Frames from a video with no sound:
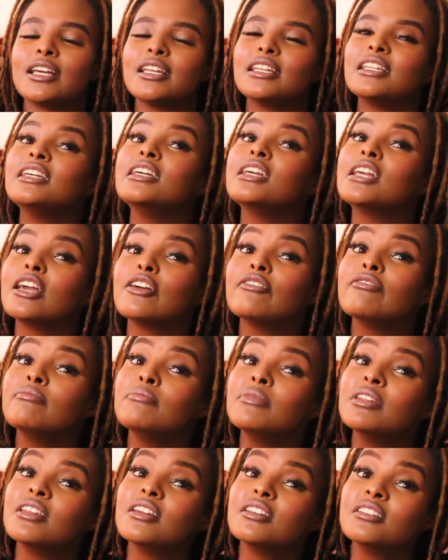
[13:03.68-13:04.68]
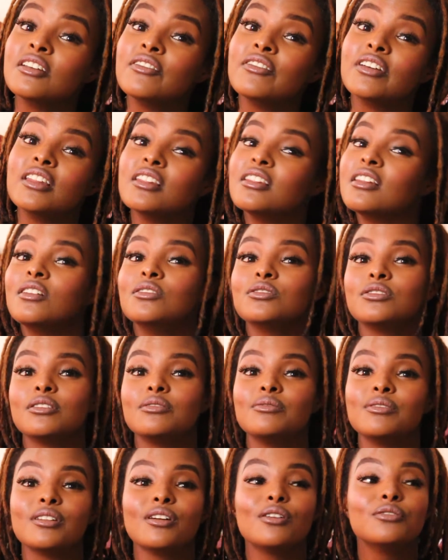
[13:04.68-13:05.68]
And he gave me the
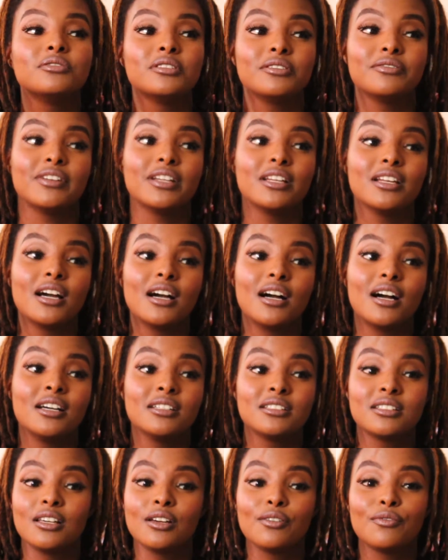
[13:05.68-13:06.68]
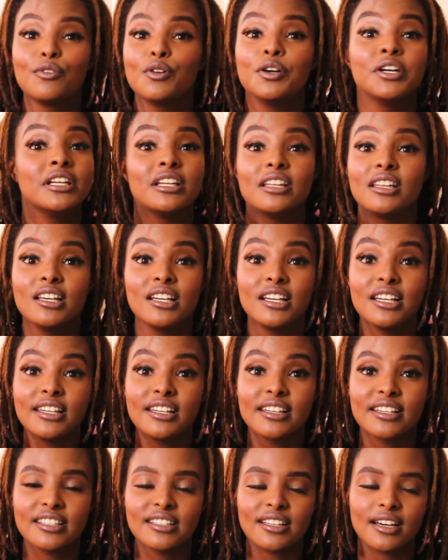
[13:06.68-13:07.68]
7,000 without even asking for anything in
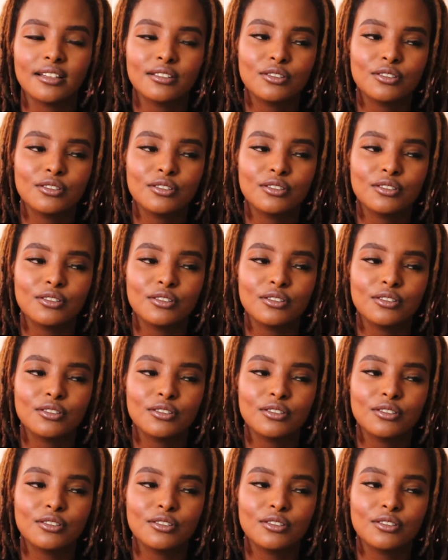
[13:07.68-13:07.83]
return.